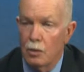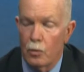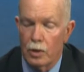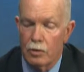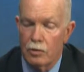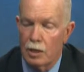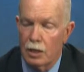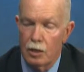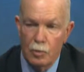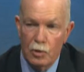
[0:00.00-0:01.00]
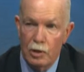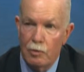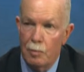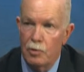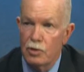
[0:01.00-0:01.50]
with uh, community
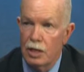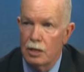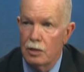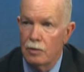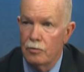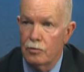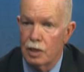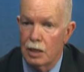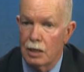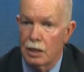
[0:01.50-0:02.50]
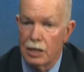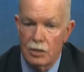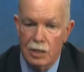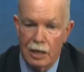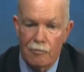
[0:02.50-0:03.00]
representatives, uh,
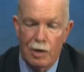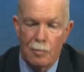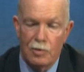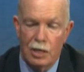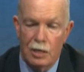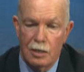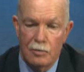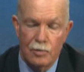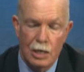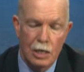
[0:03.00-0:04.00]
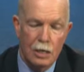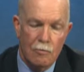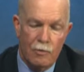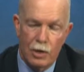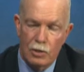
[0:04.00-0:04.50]
legislative representatives,
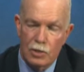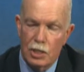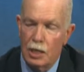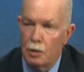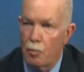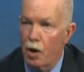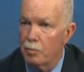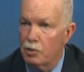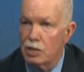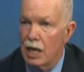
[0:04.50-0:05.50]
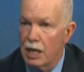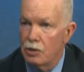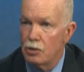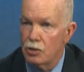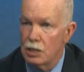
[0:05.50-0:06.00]
various city departments and
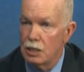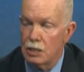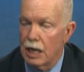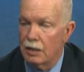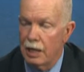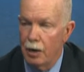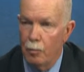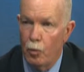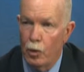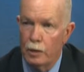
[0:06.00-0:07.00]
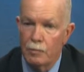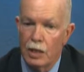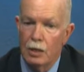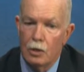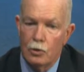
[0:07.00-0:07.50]
agencies, and the airport
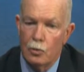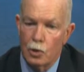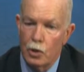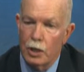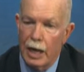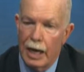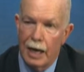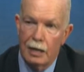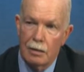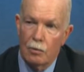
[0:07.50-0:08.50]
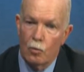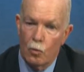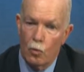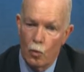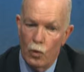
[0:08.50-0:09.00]
to look at
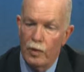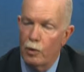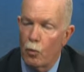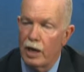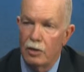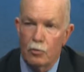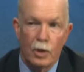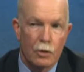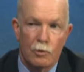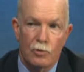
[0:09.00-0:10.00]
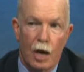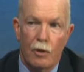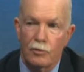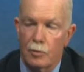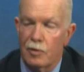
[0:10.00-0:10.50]
were there ways we could
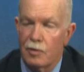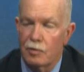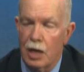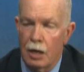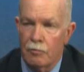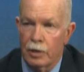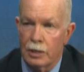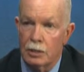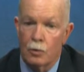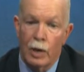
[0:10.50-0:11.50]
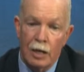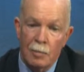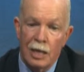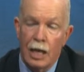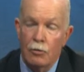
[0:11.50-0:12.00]
resolve some of these conflicts? And the
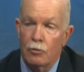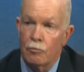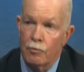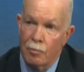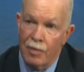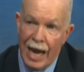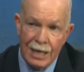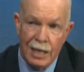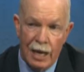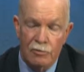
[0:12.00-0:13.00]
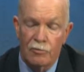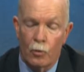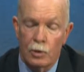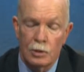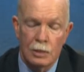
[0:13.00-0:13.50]
recommendation from that task
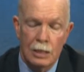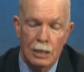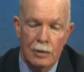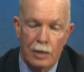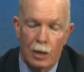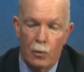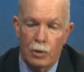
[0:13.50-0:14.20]
force, uh,